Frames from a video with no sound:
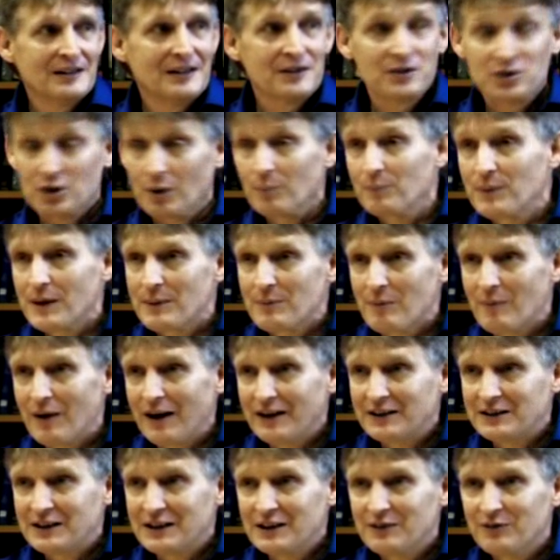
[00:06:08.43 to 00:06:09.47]
some people
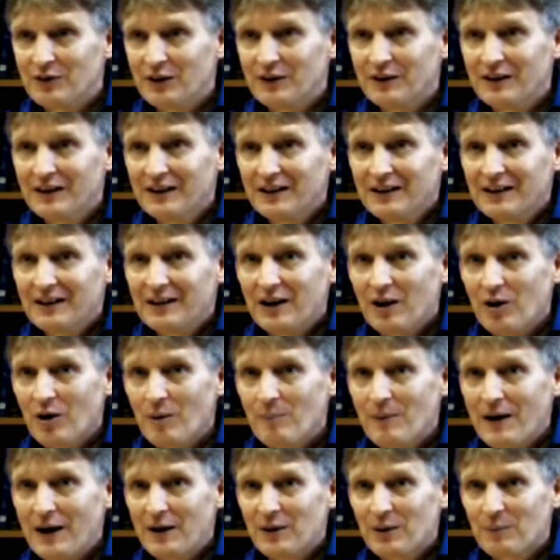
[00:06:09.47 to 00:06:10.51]
might even know
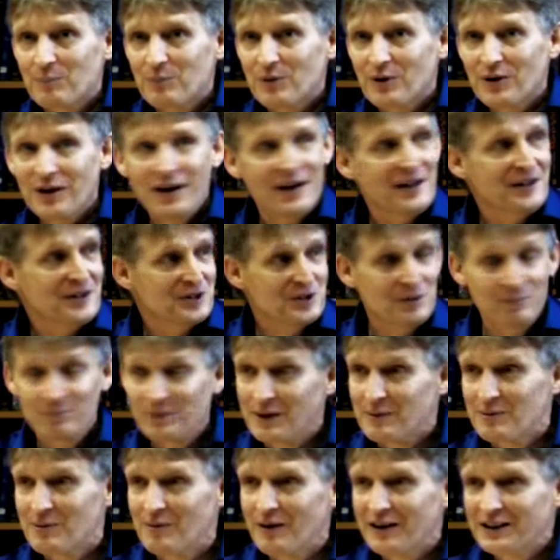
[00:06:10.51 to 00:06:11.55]
about the Puranas, some
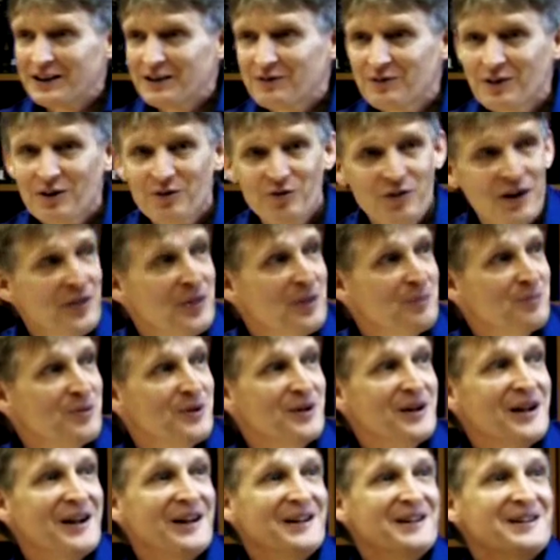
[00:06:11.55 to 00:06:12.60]
people might even have read the
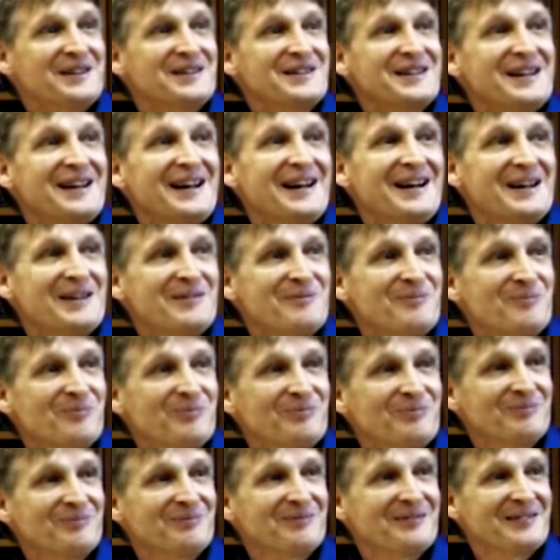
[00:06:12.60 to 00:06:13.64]
Puranas. It
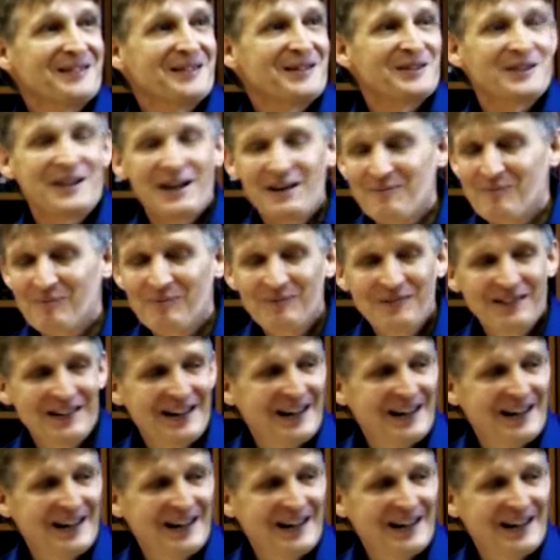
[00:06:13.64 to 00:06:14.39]
does happen.